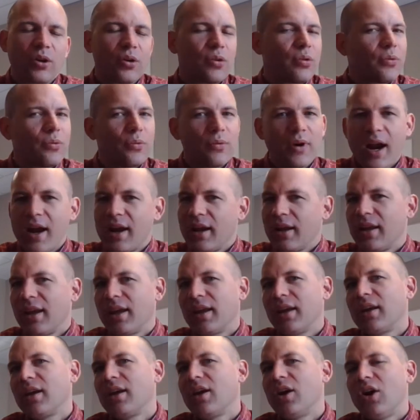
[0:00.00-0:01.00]

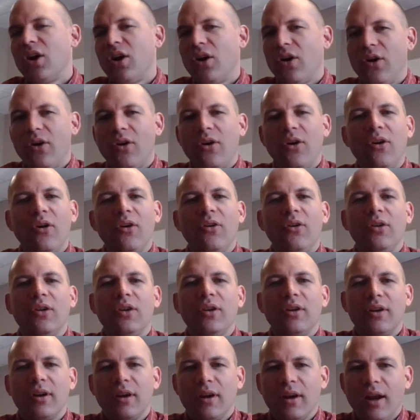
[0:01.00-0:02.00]
crying
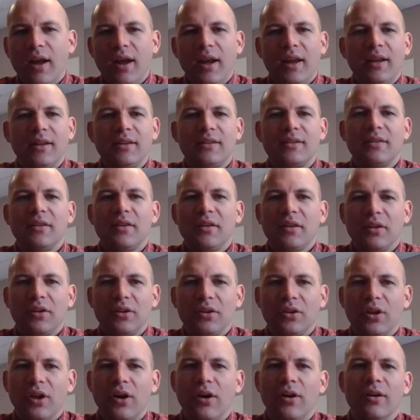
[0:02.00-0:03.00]
all night
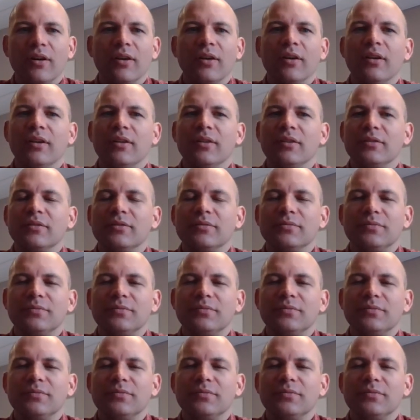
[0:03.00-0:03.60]
long.